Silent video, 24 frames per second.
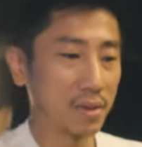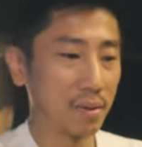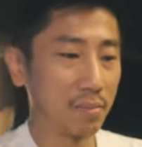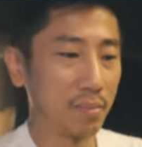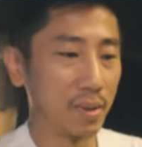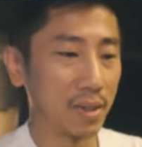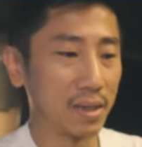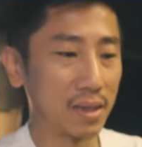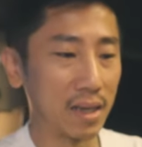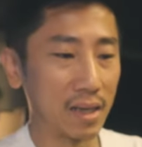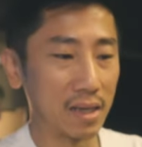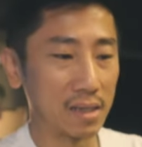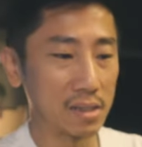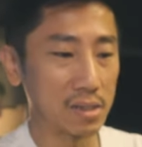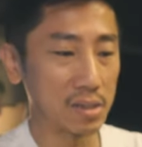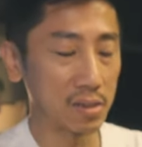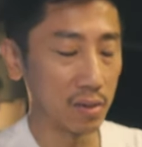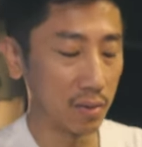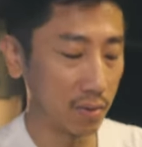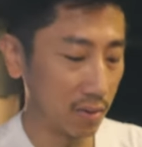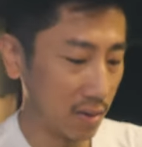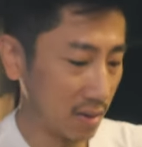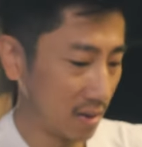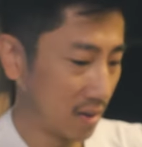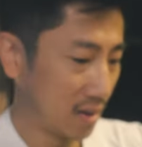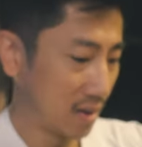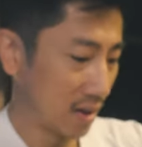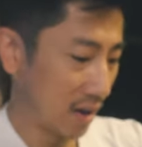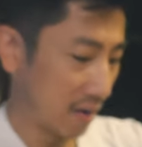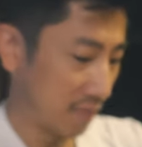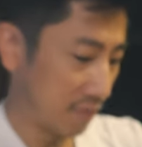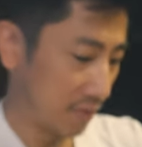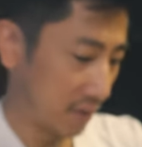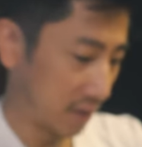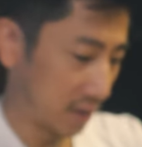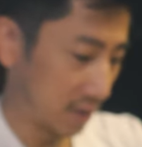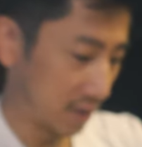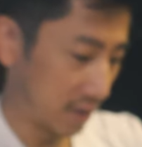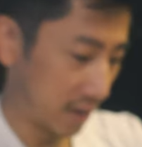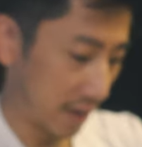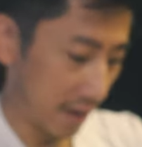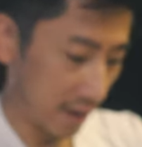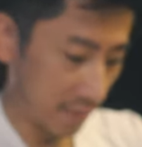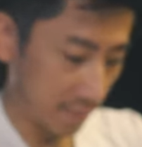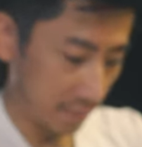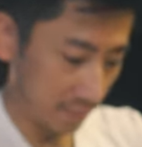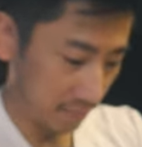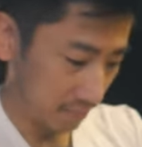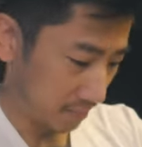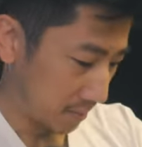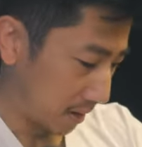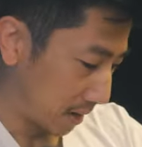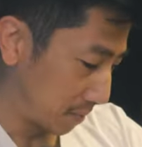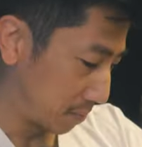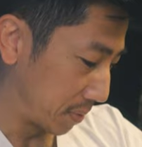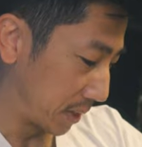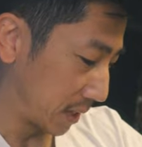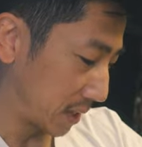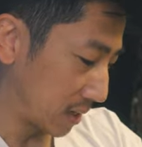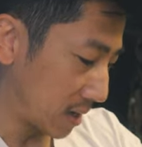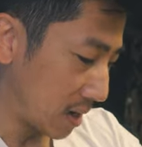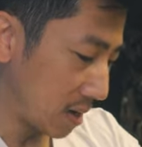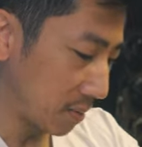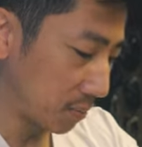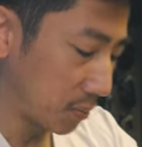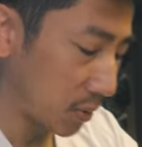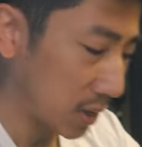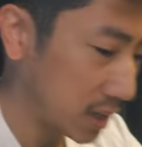something like that, so I figured I'd pick it up.